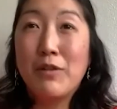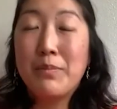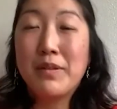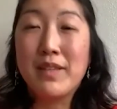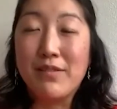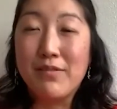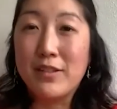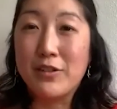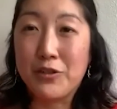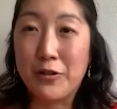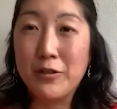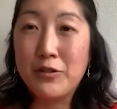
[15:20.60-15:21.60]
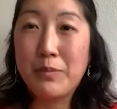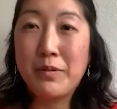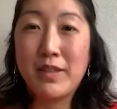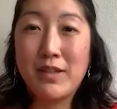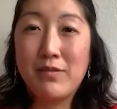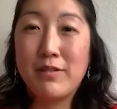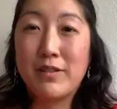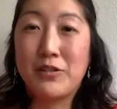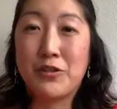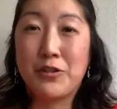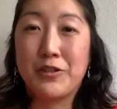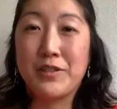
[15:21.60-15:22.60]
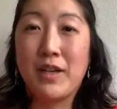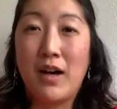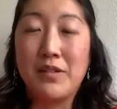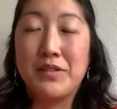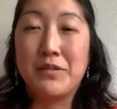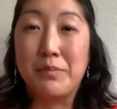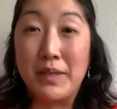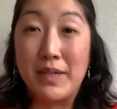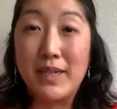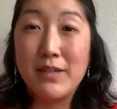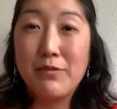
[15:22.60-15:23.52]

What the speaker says: believe in the church. We believe in what the church is called to be.